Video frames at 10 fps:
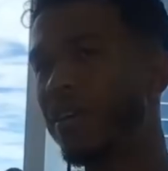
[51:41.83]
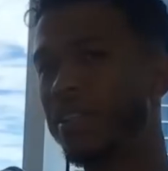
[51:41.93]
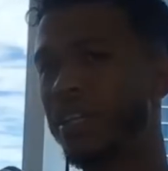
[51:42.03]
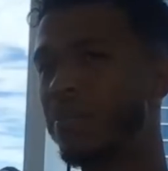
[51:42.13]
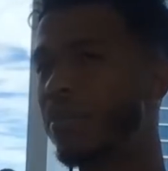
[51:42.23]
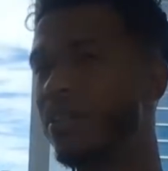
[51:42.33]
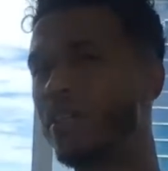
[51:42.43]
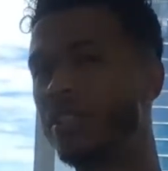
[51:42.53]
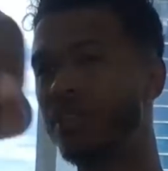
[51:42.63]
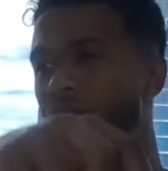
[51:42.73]
it? I think I put it
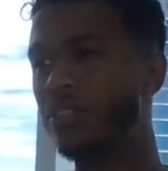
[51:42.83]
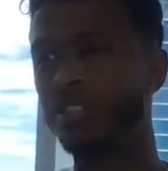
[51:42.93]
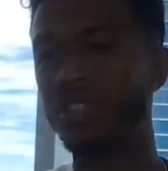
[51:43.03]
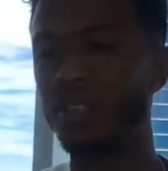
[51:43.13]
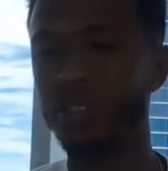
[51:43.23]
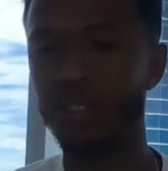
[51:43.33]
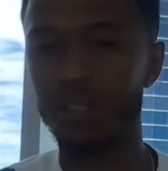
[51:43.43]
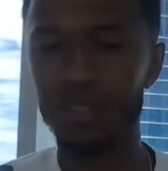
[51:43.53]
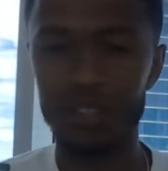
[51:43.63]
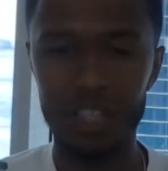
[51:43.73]
right there on the chair,
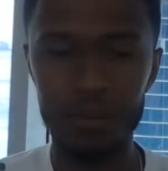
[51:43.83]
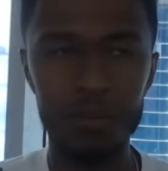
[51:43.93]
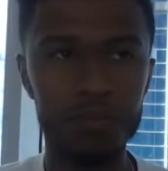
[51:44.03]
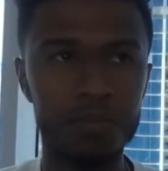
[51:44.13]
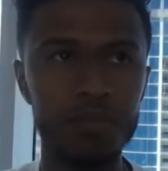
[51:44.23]
on the table.